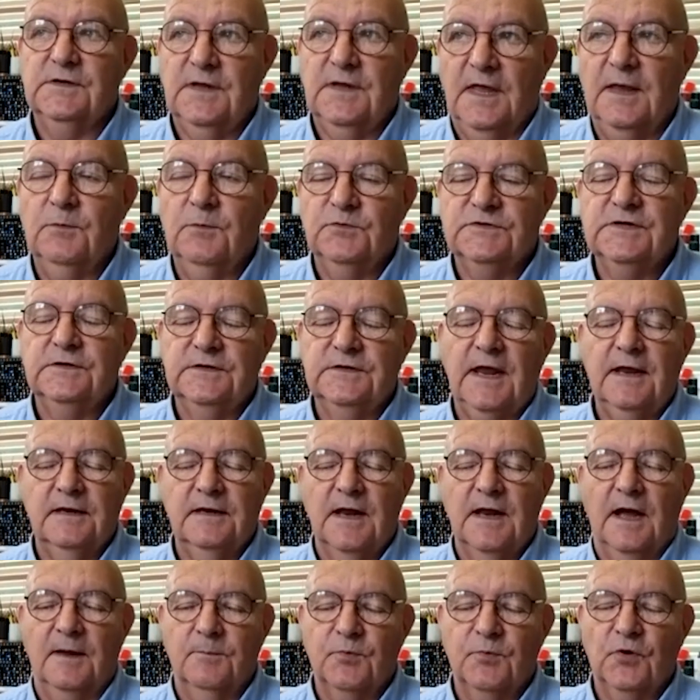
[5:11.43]
It was a day and
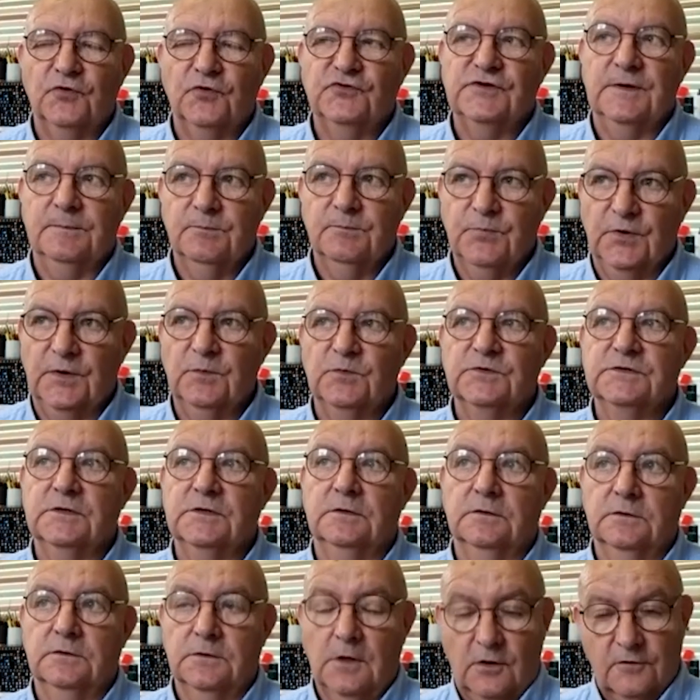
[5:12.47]
night project, but it was a
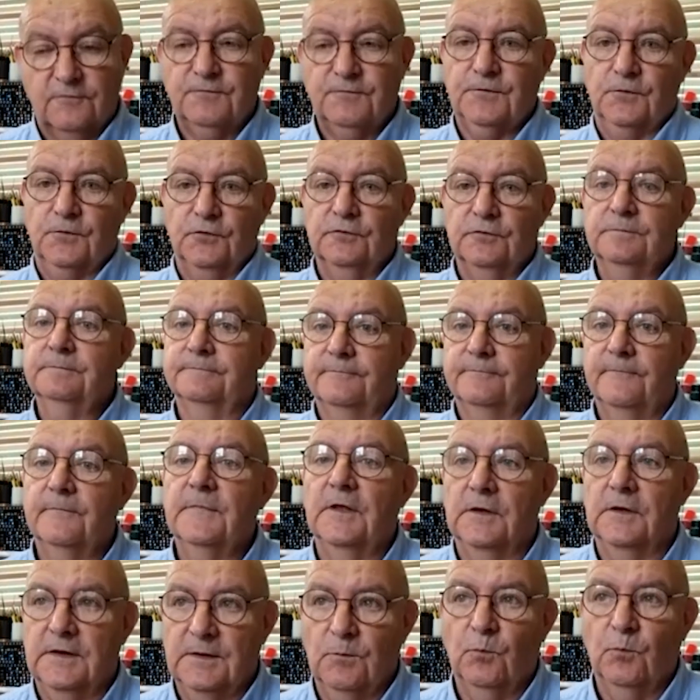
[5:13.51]
lot of fun,
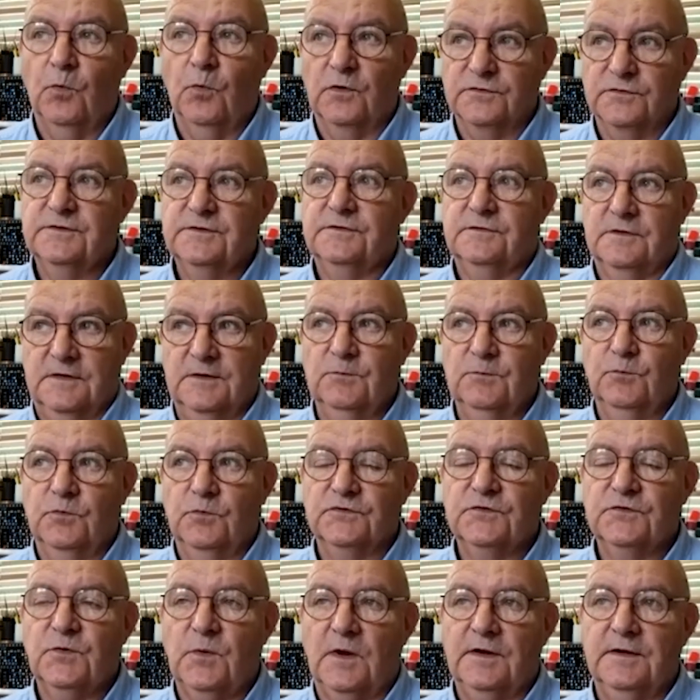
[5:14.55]
and it was
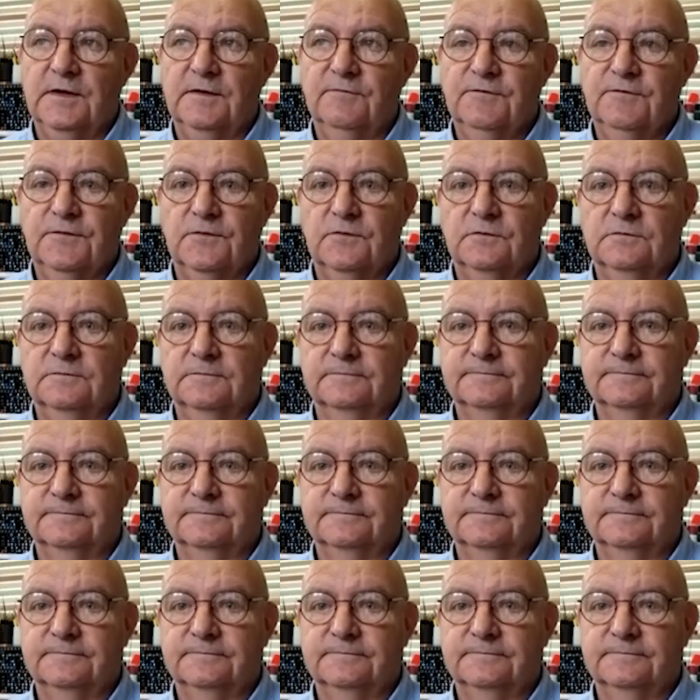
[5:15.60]
quite difficult.